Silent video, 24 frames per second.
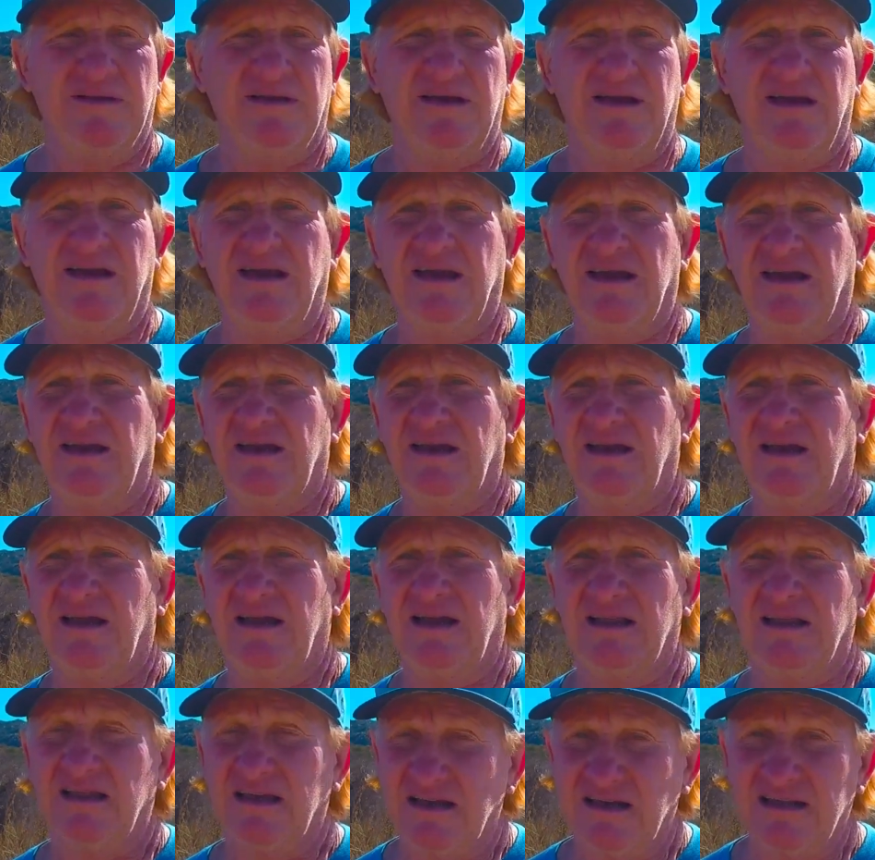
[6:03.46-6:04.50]
and a
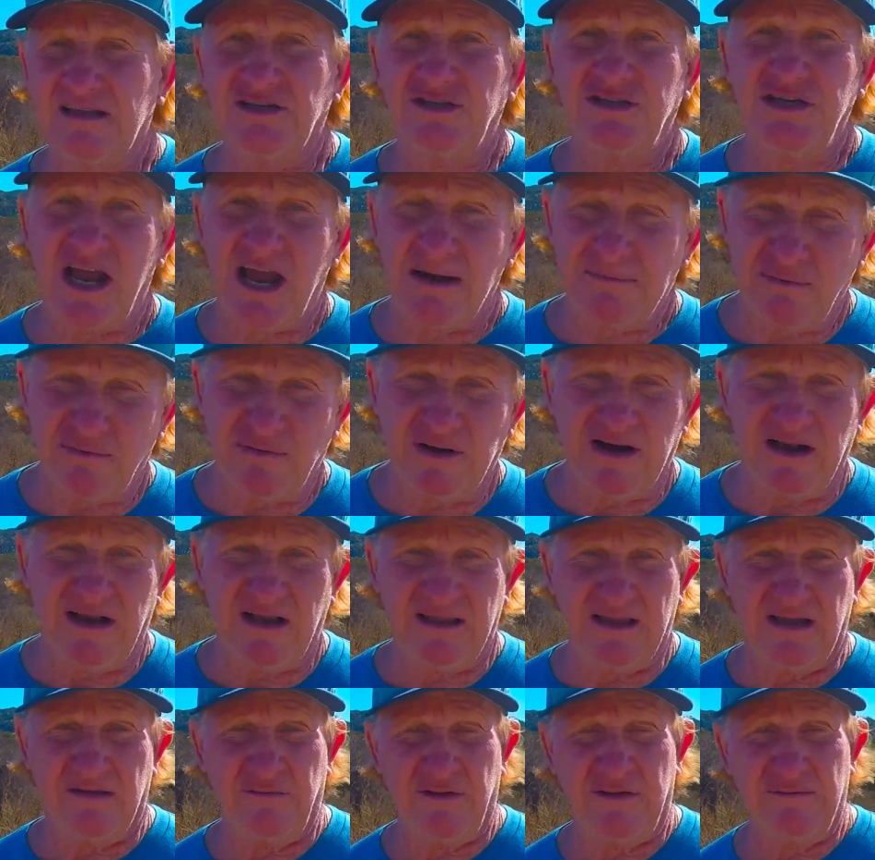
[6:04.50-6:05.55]
lot of the chaparral
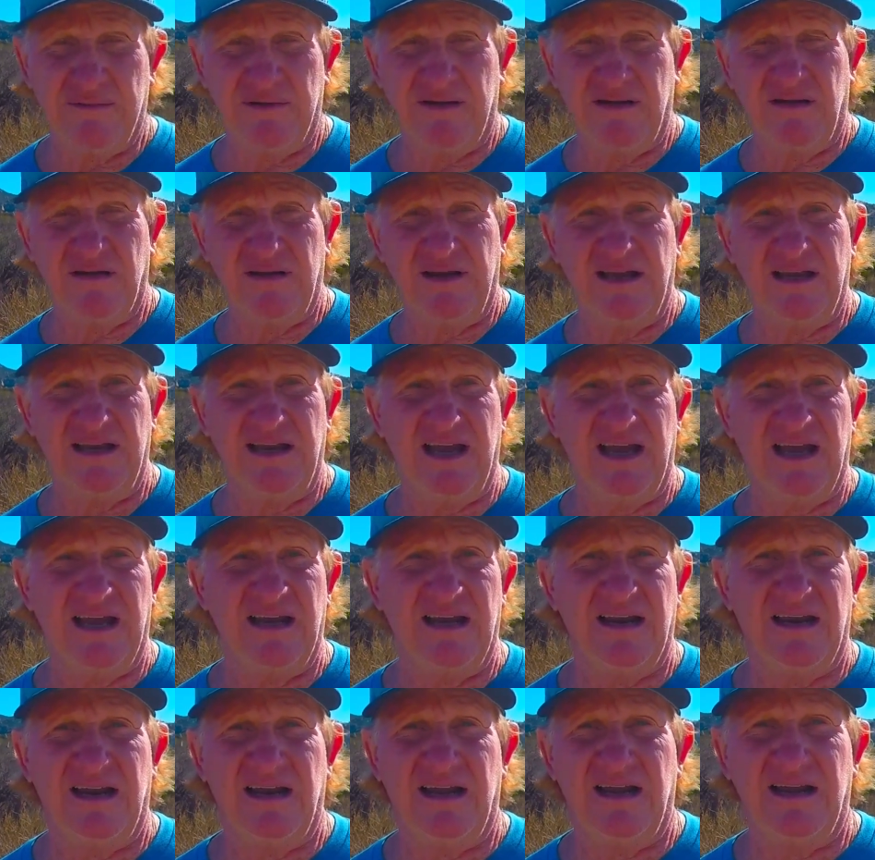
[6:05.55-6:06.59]
that we've been looking at
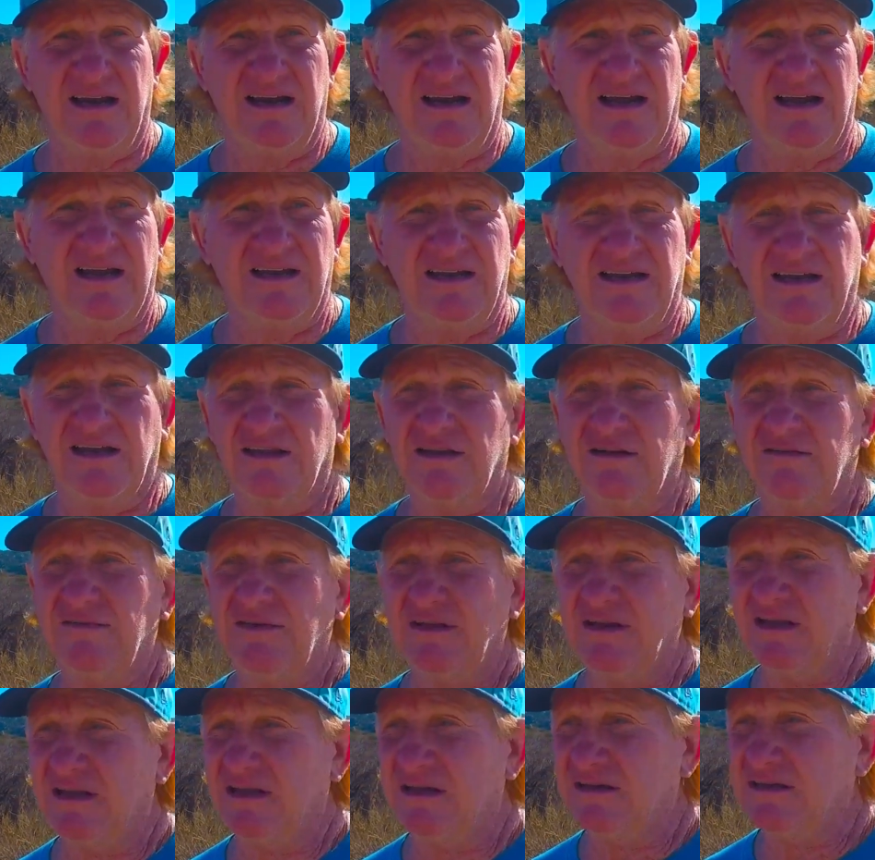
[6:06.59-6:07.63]
in the other
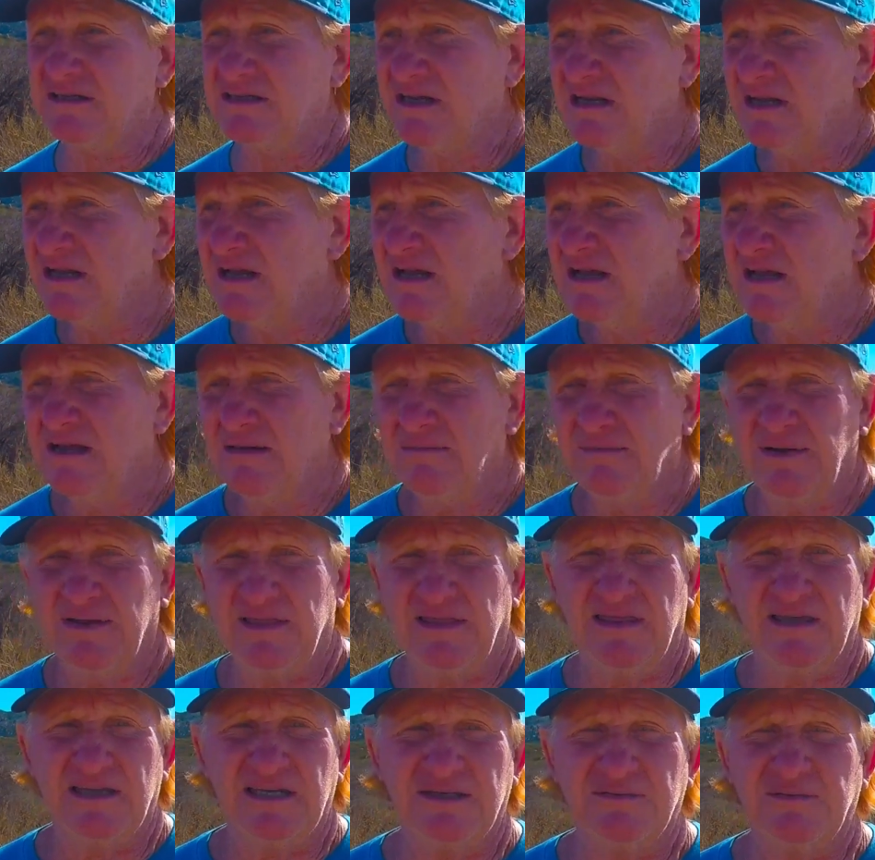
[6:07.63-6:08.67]
videos, but
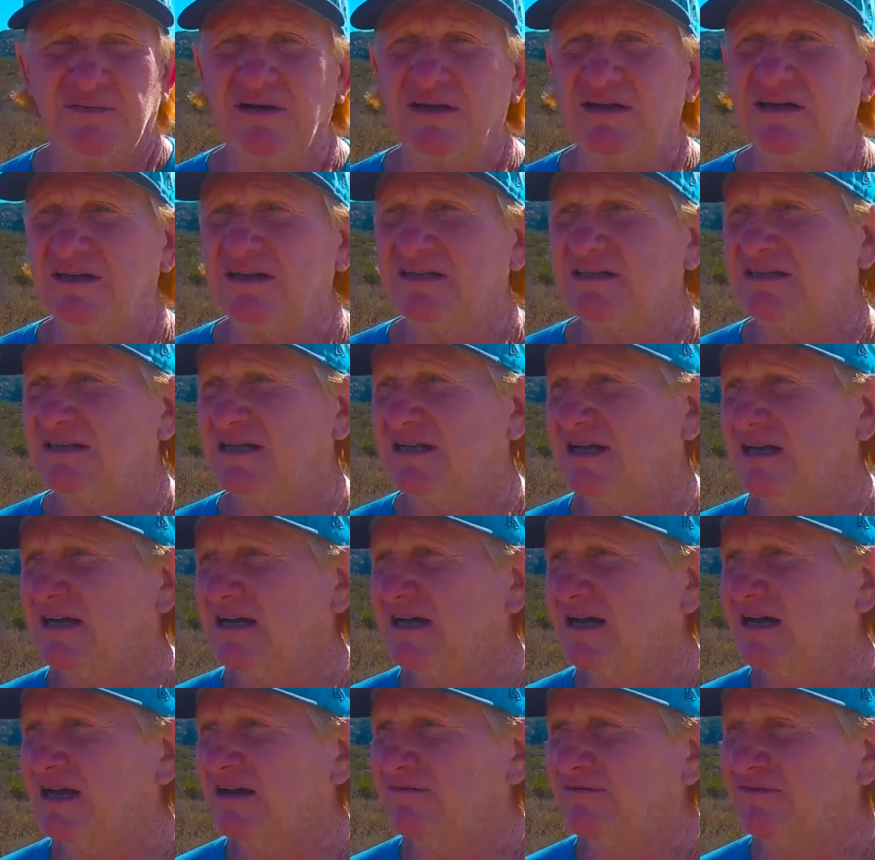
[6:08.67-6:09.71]
this one is a
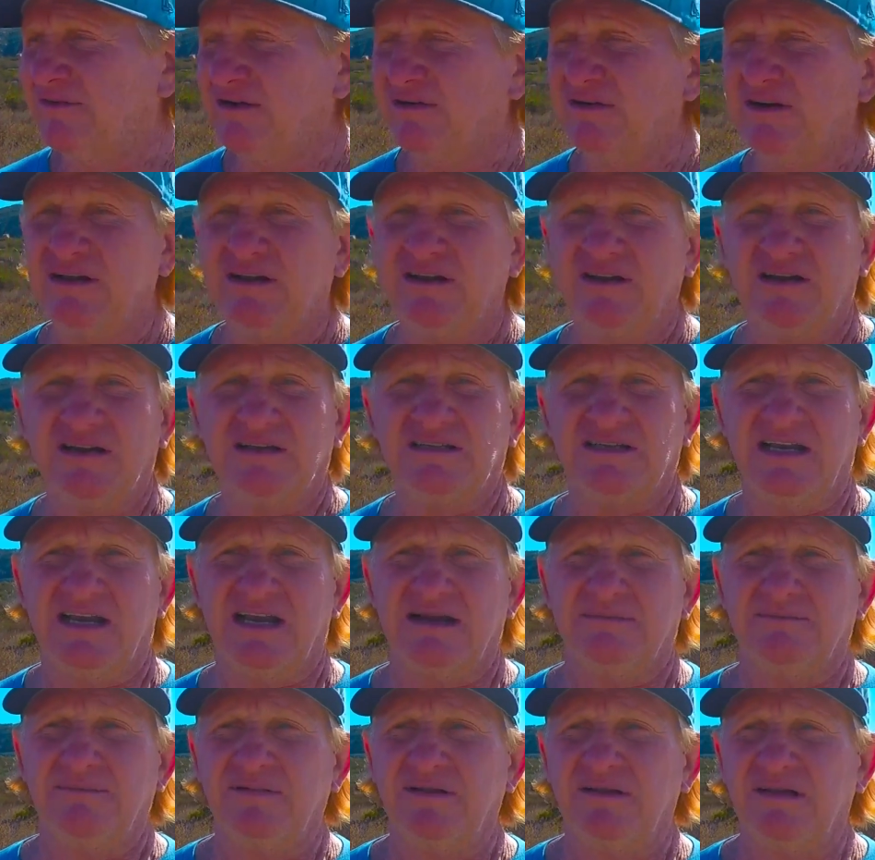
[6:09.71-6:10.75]
very good
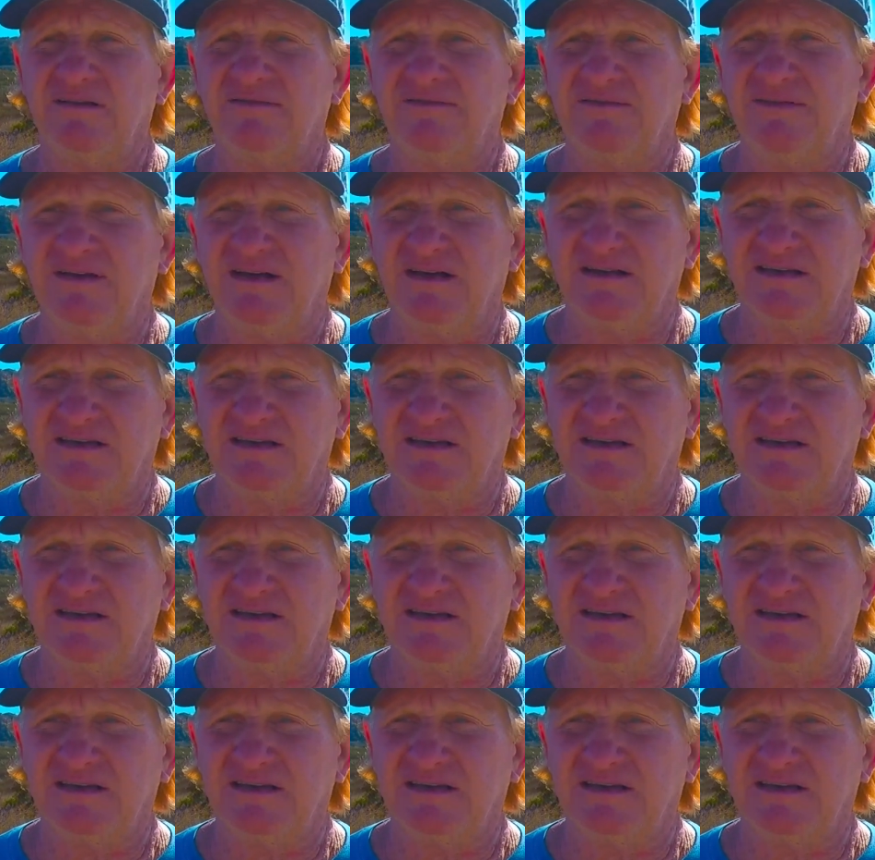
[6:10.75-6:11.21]
example of